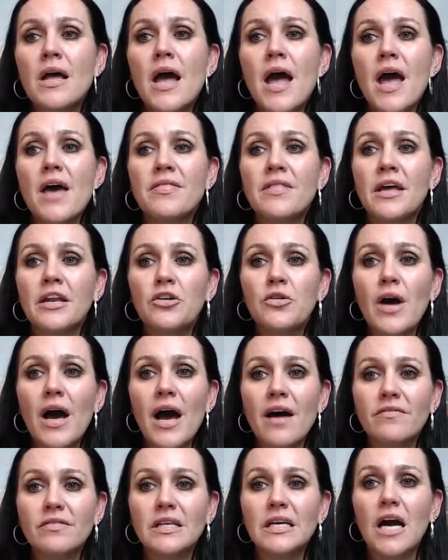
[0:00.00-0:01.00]
And then you
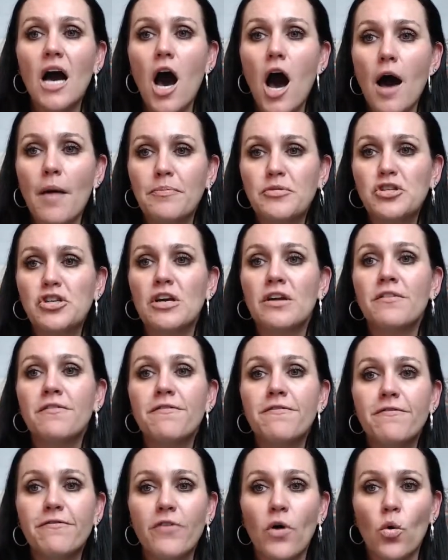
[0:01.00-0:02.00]
have the option
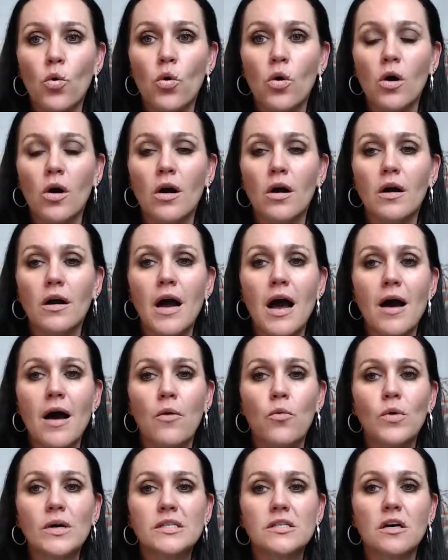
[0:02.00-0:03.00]
for
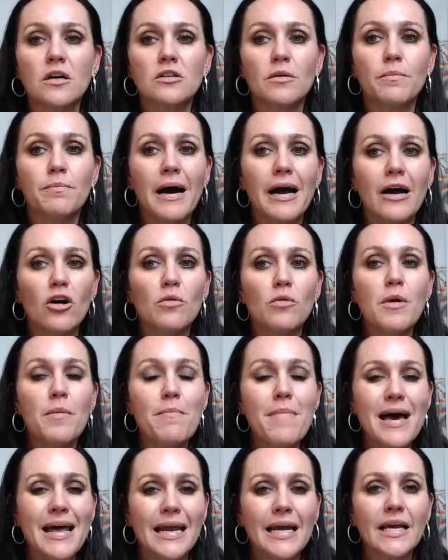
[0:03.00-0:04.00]
what's called a
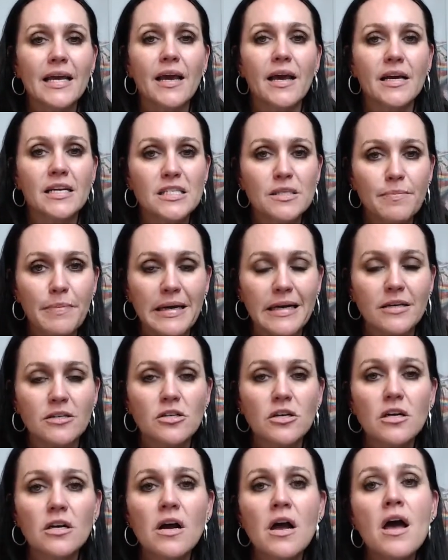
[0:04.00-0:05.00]
biomimetic
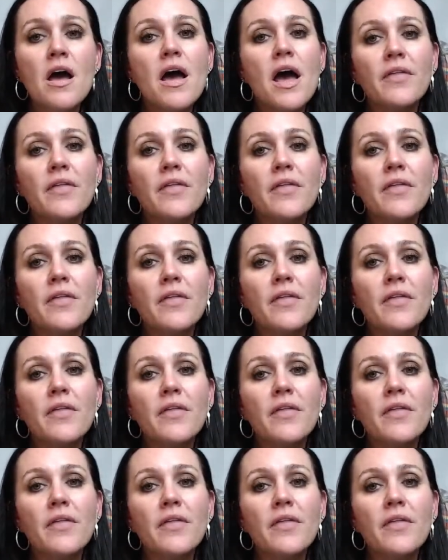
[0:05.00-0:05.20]
expander.